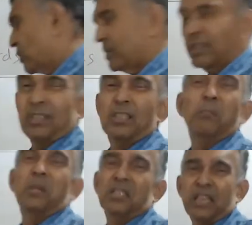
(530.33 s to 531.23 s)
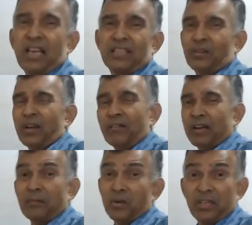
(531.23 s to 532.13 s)
This is the simplest case. It will never
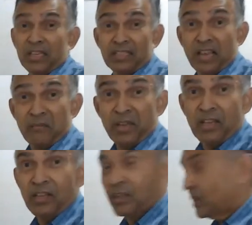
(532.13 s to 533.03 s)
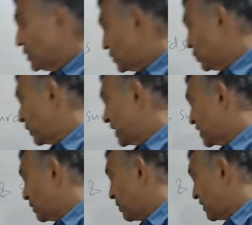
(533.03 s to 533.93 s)
come on the exam. Yeah, 2 raised
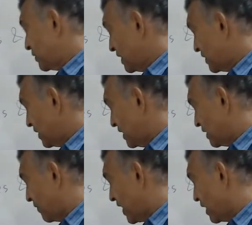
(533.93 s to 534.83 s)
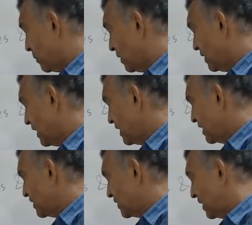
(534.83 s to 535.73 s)
to the power. This is a variable.
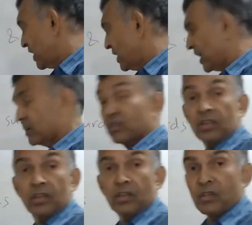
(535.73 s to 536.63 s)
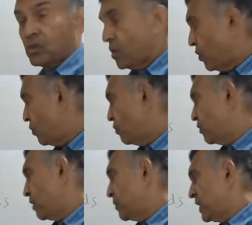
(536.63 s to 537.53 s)
This is the index. So
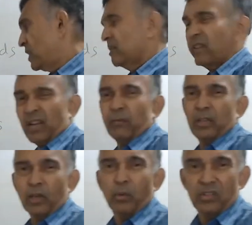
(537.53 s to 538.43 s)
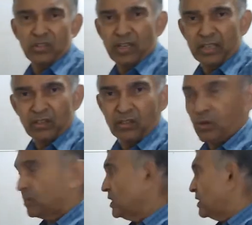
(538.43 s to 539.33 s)
we'll be dealing with equations like this.
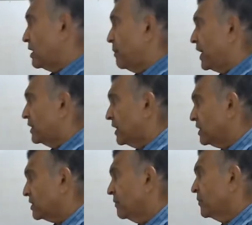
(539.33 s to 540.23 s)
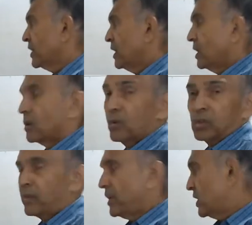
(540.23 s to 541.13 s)
So these are the main things. Rules
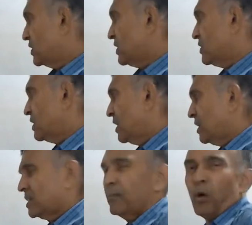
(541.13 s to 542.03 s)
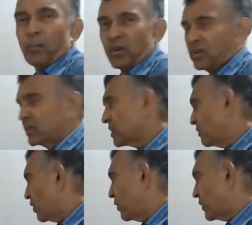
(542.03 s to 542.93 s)
of indices. Some operations
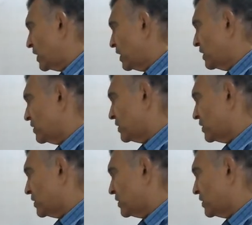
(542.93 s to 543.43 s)
involving indices.